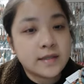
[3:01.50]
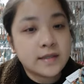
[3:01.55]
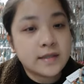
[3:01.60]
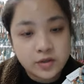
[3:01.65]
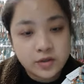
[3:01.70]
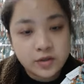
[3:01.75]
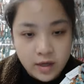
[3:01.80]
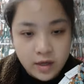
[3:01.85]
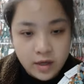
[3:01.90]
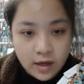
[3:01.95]

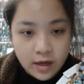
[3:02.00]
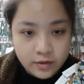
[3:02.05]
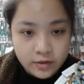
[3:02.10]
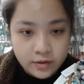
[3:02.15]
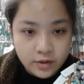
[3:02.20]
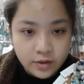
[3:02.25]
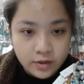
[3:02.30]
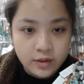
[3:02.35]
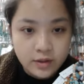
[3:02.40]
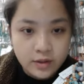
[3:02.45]

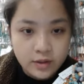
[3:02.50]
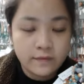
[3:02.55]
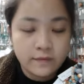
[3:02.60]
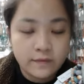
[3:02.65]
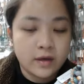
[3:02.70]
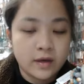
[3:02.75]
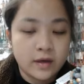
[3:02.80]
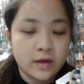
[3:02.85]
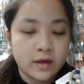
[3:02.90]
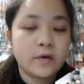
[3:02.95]
introduction, and
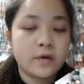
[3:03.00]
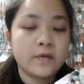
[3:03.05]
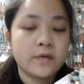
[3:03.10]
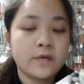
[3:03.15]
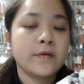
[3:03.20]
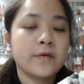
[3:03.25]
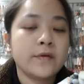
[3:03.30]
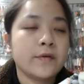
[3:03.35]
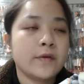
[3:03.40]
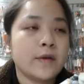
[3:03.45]
we hope
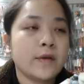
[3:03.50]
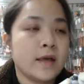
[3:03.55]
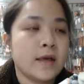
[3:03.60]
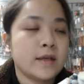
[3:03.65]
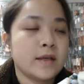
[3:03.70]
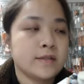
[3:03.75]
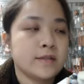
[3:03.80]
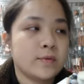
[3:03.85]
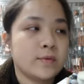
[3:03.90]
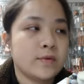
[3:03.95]
you
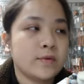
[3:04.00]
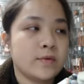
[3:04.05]
guys will